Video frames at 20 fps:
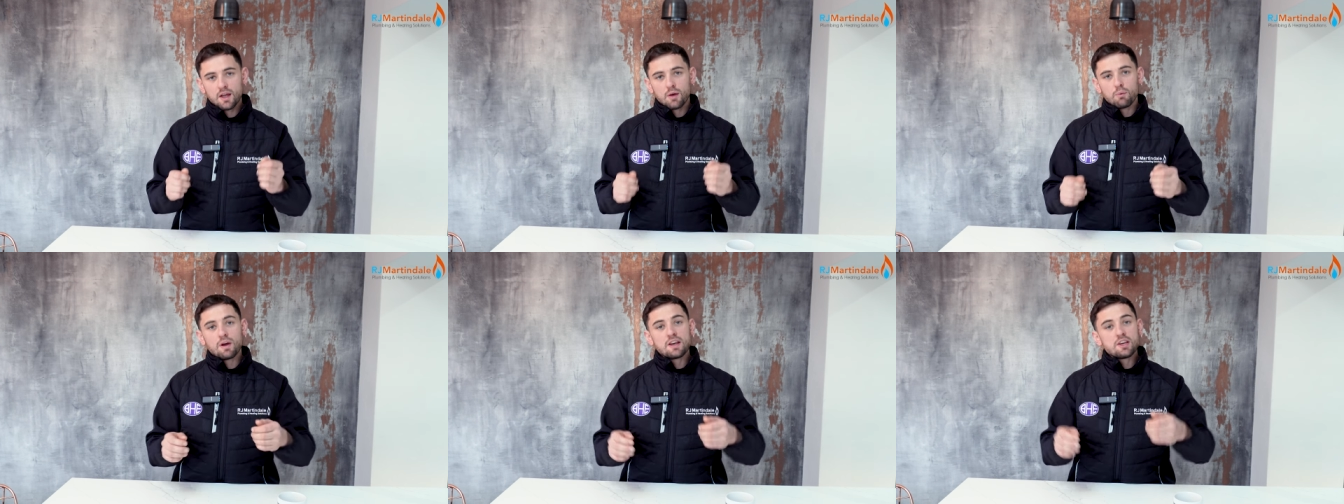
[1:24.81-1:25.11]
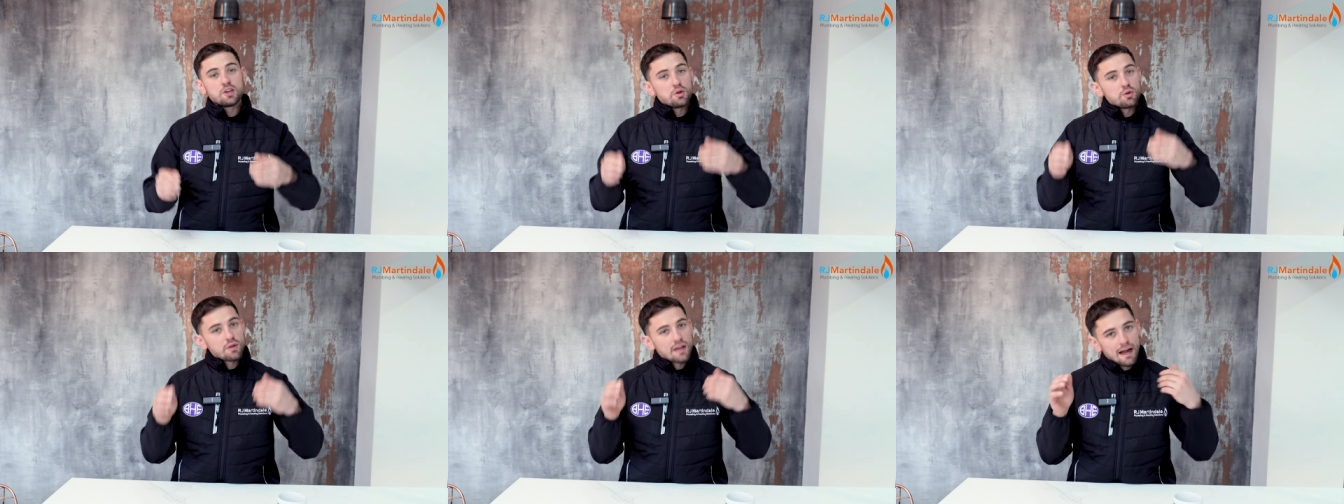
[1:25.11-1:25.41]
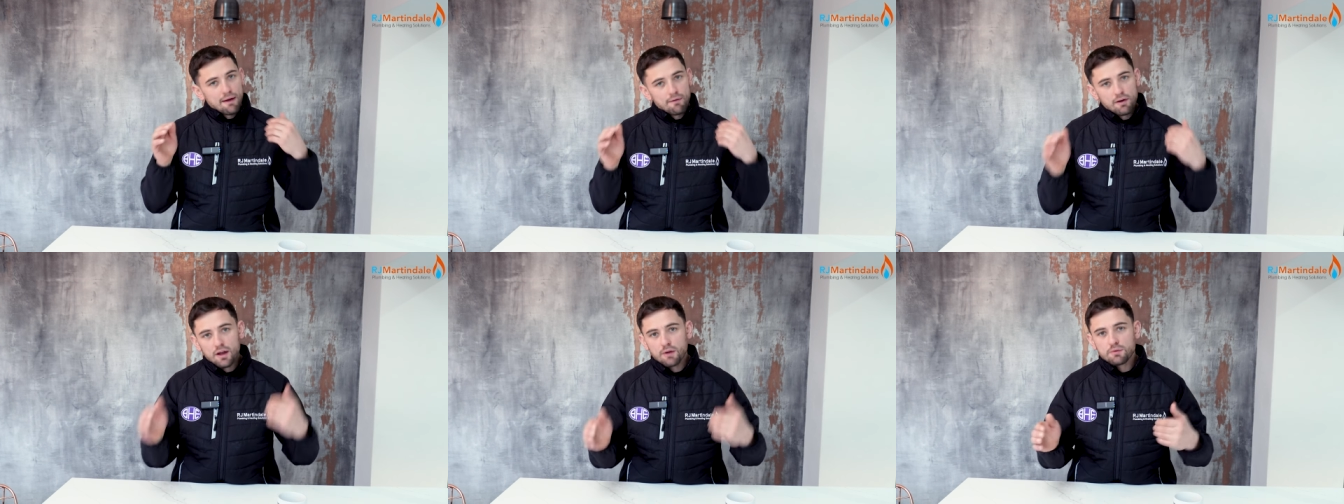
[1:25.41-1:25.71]
When you
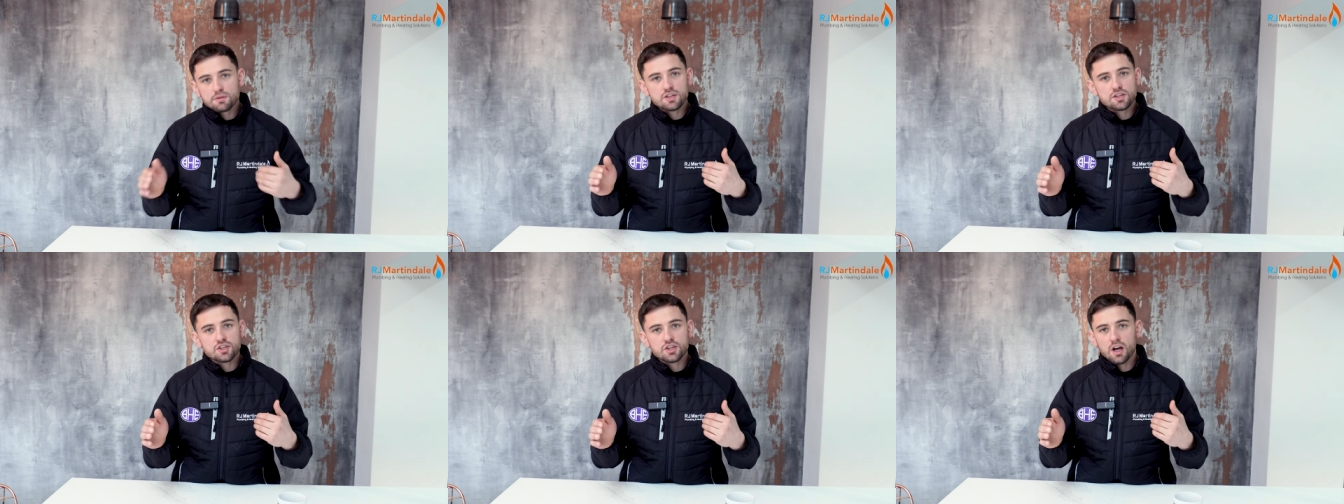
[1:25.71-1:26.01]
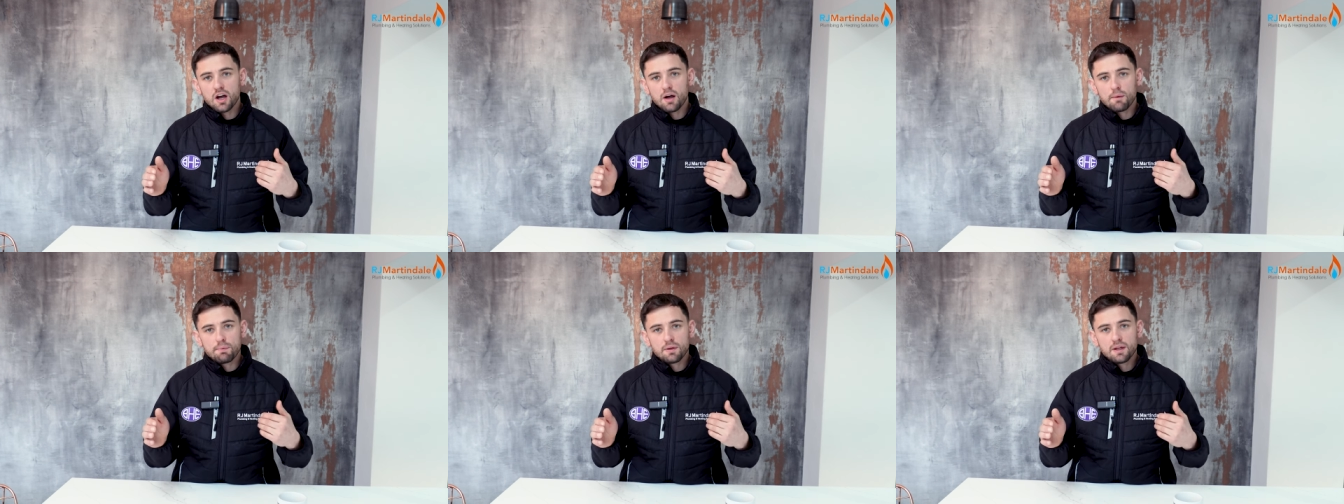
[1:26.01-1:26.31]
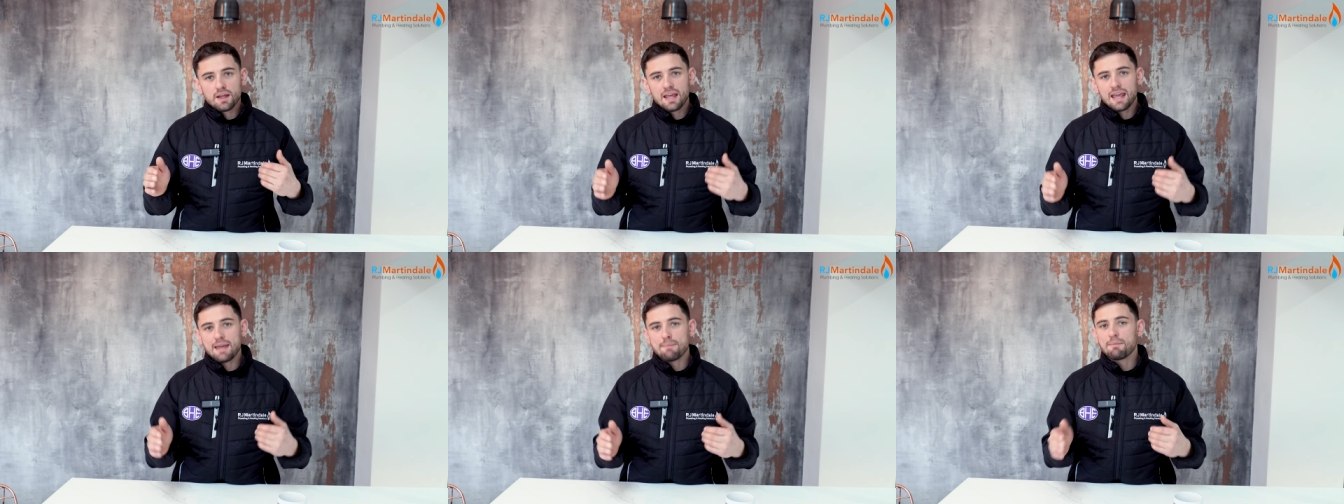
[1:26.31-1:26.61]
carry out a
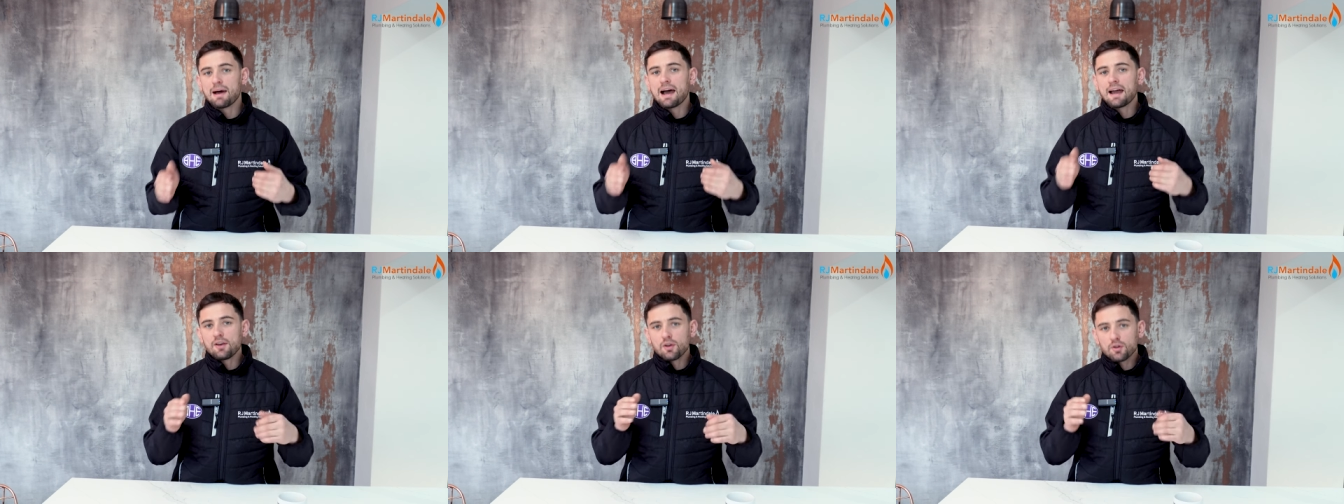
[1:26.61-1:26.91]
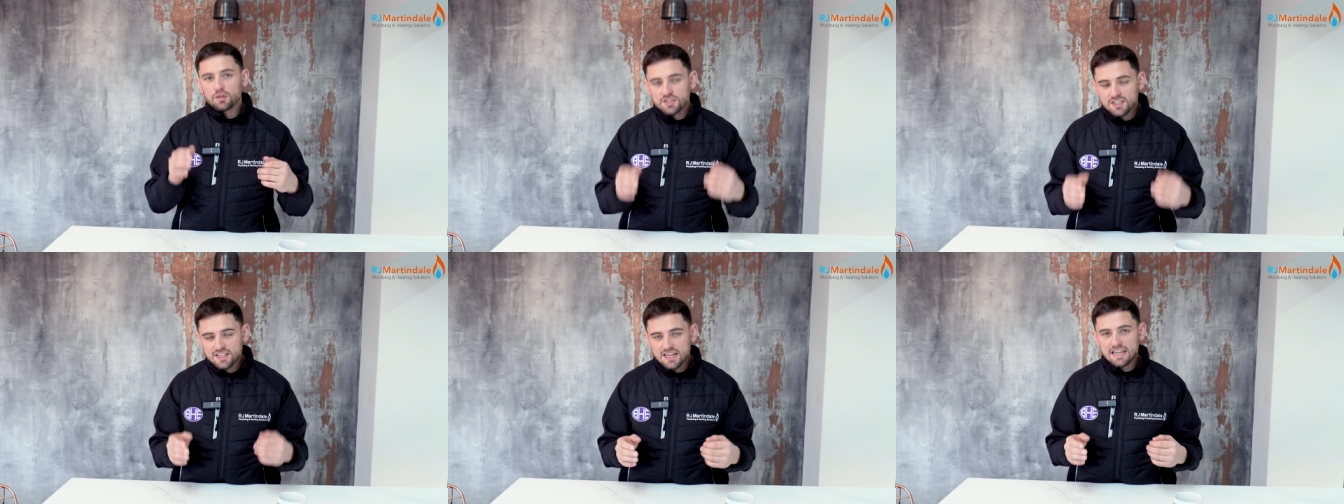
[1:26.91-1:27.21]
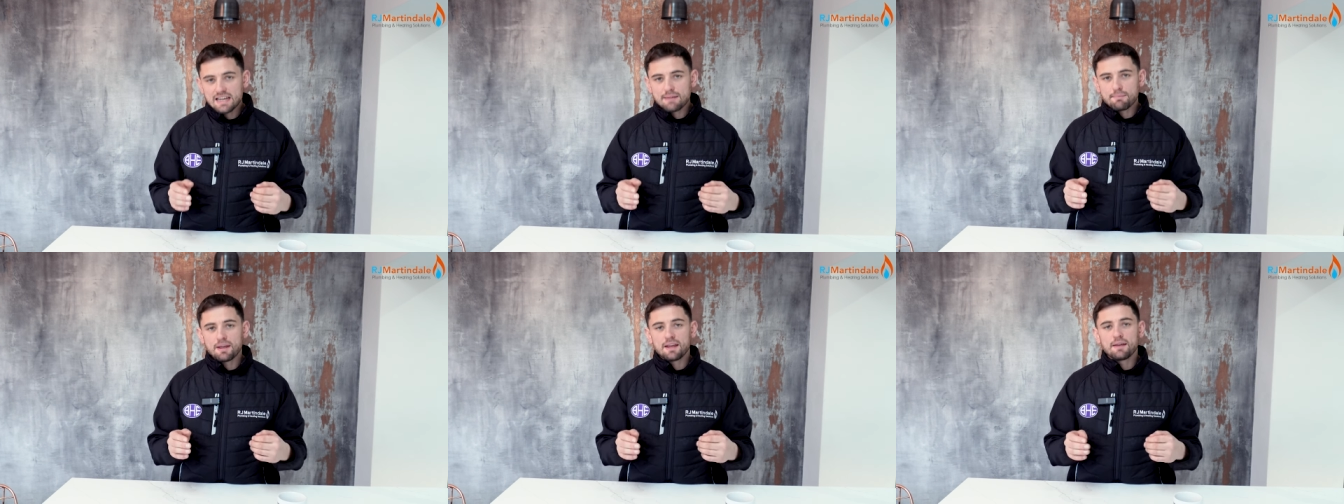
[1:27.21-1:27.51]
job, it might not
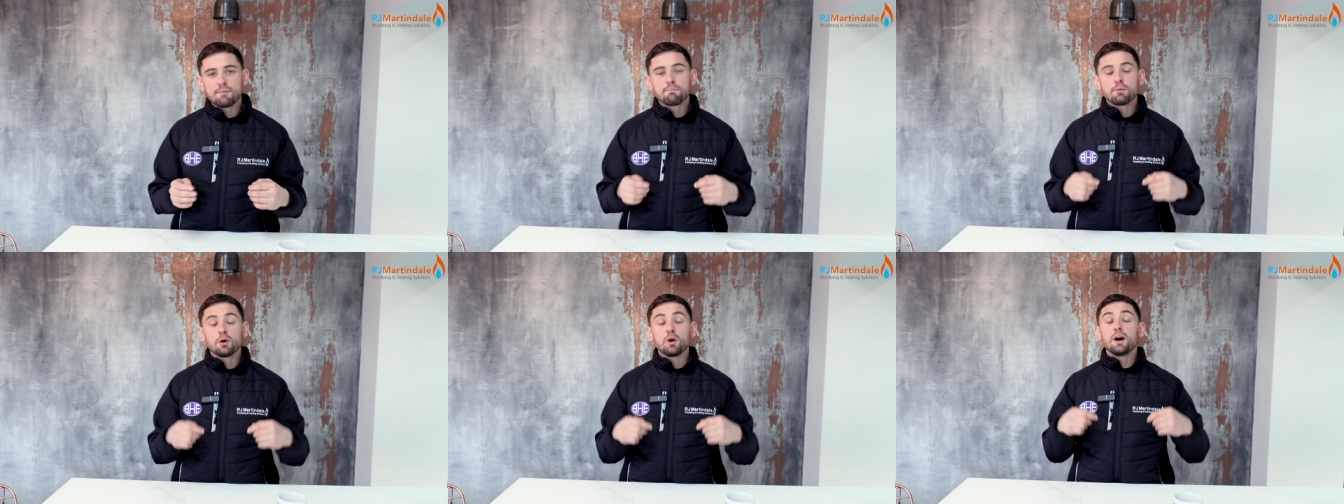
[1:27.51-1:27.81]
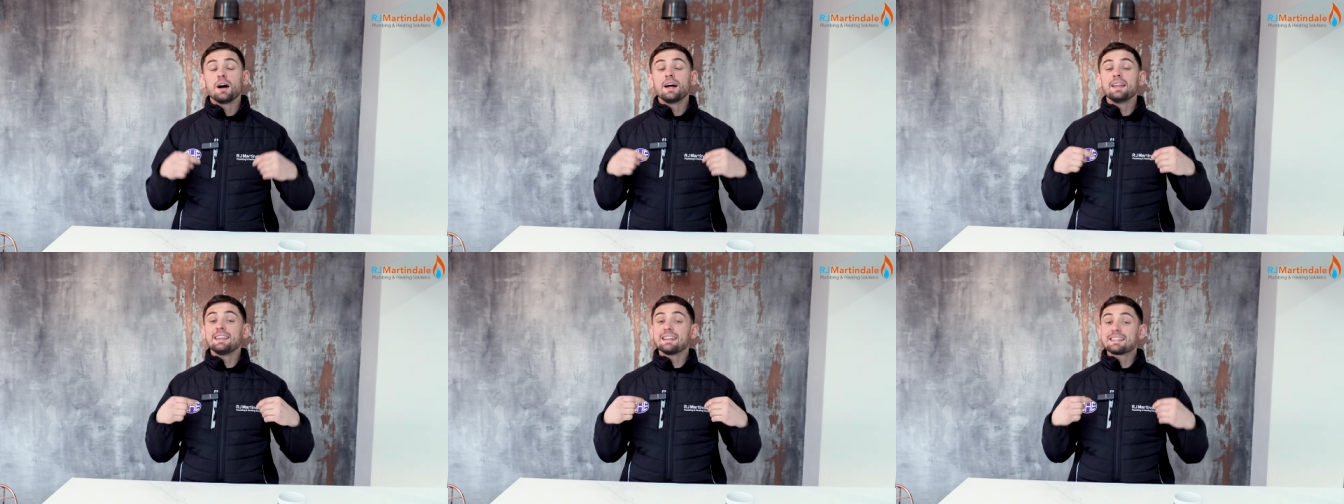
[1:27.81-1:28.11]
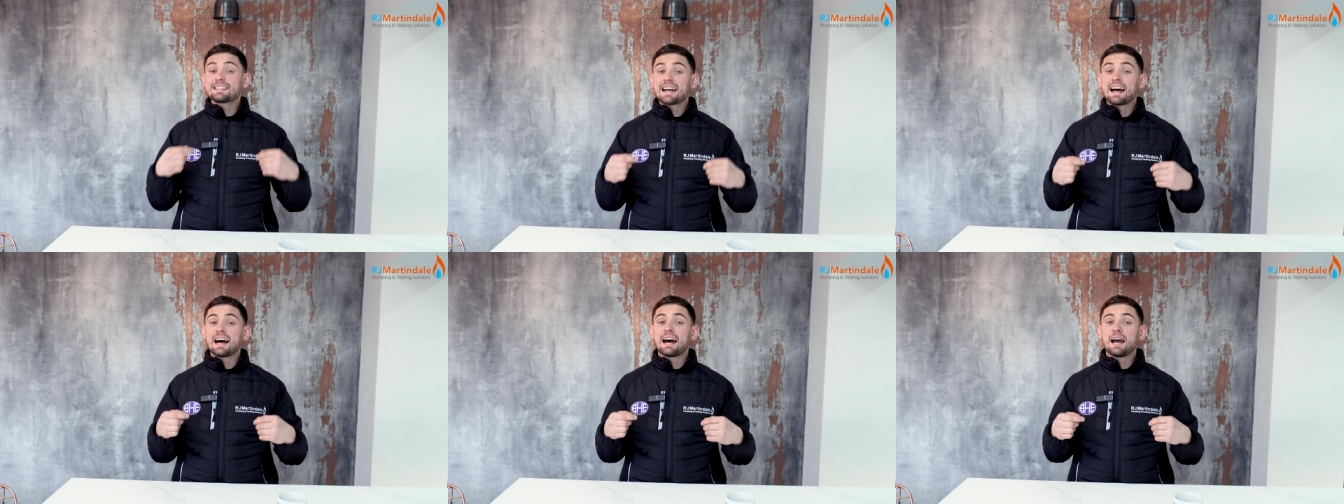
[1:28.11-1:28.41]
seem it, but at
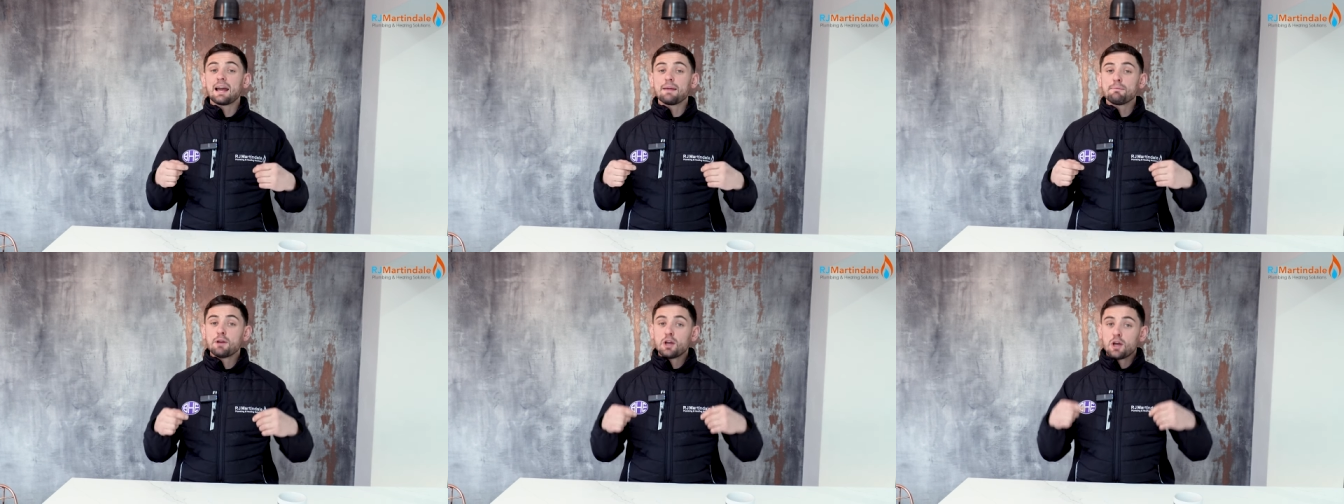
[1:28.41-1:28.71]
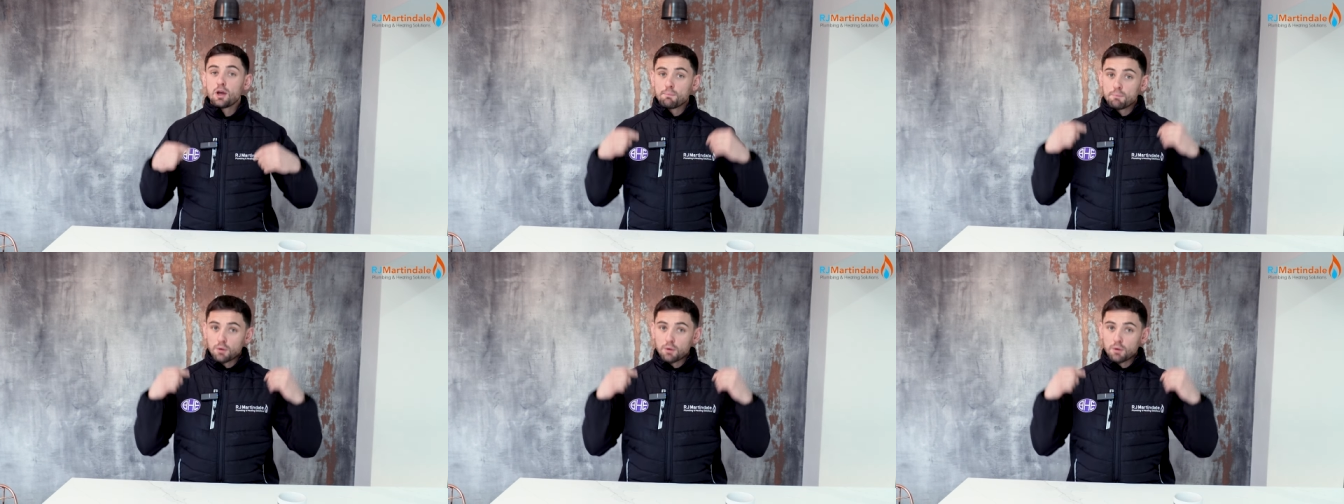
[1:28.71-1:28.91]
the time,